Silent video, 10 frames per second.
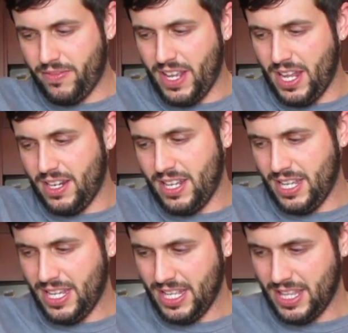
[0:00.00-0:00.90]
Got
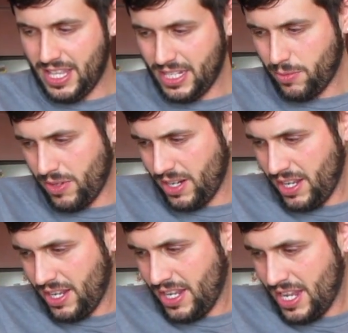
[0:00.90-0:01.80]
this
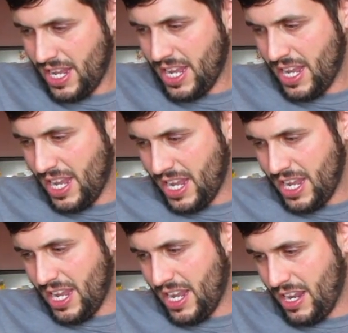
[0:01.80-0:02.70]
one,
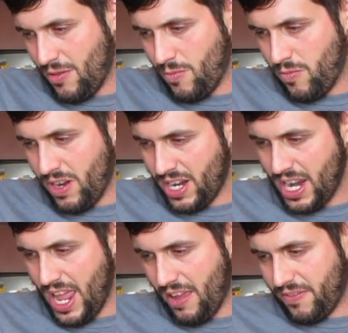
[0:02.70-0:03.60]
one
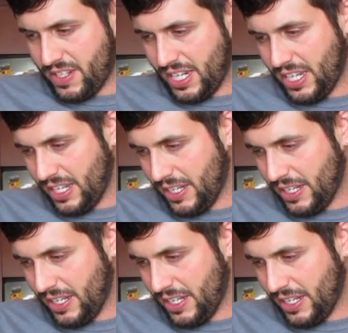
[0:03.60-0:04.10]
left.